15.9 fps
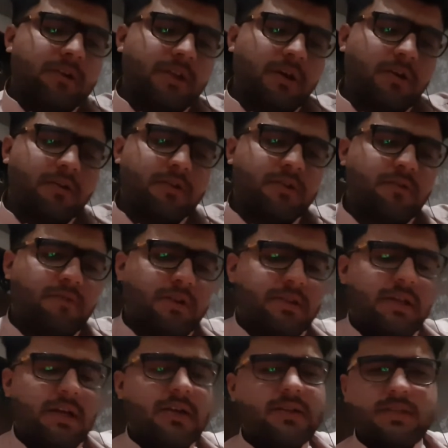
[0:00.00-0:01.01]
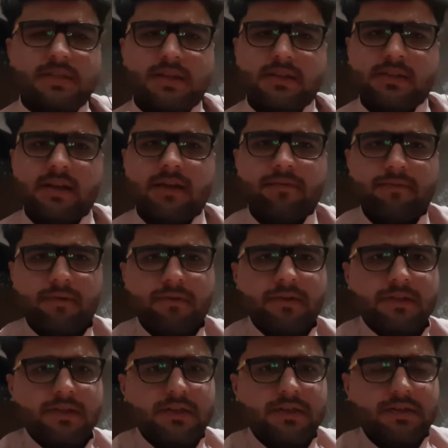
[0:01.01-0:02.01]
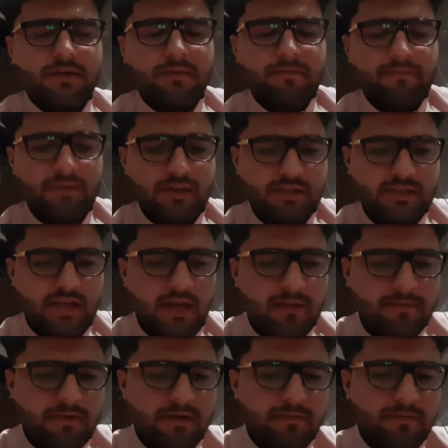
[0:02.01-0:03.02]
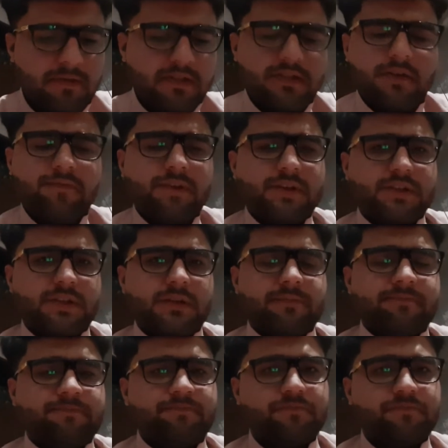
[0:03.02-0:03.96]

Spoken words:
The another one, that is a self-preservation.